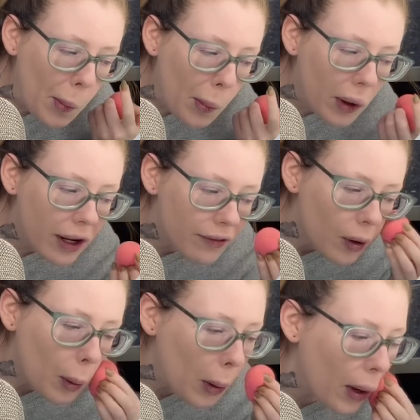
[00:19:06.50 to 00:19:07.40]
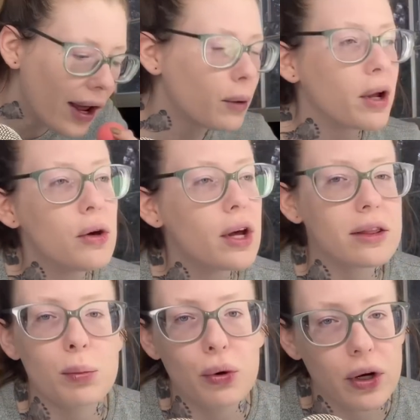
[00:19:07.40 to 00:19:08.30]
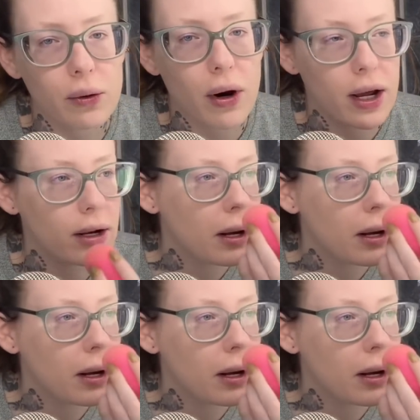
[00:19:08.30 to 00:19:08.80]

Whatever. Anyway, you get the point, right?